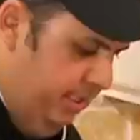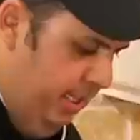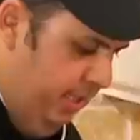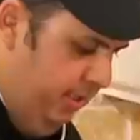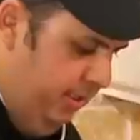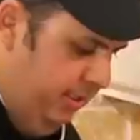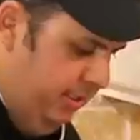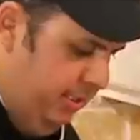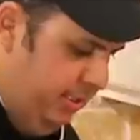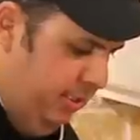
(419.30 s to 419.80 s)

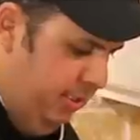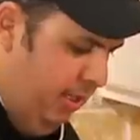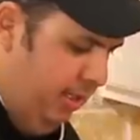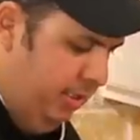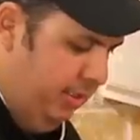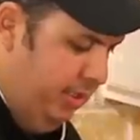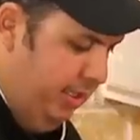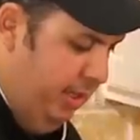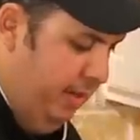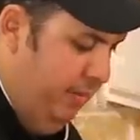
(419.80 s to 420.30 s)
Now this
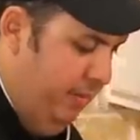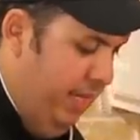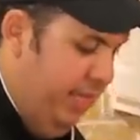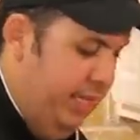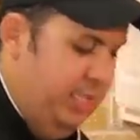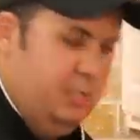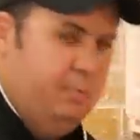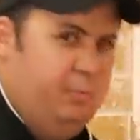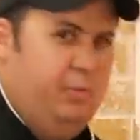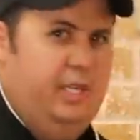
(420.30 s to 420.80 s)
stock that I
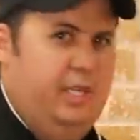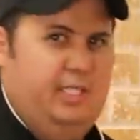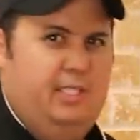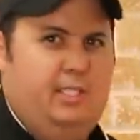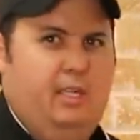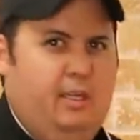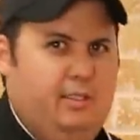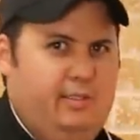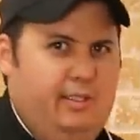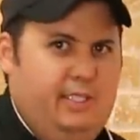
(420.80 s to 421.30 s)
make is pretty
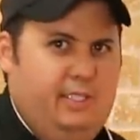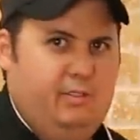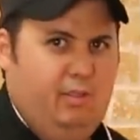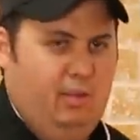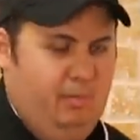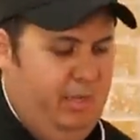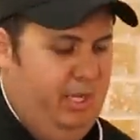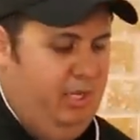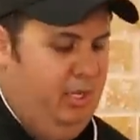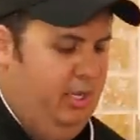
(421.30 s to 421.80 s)
salty,
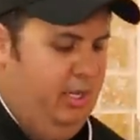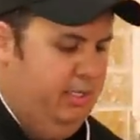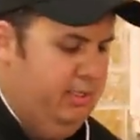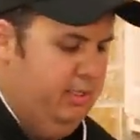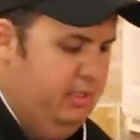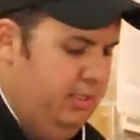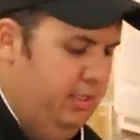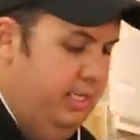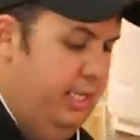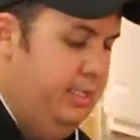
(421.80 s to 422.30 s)
so I may not
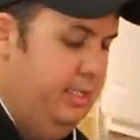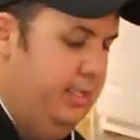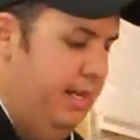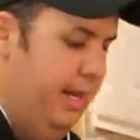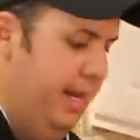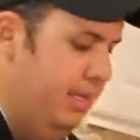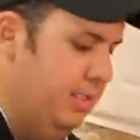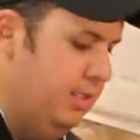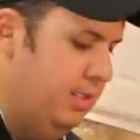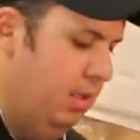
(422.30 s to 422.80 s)
need
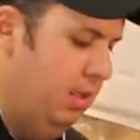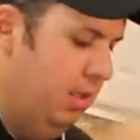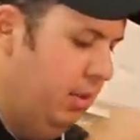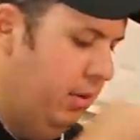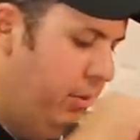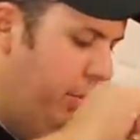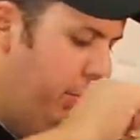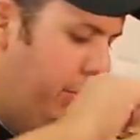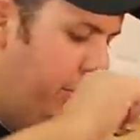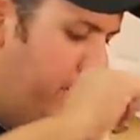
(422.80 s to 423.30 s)
to add salt.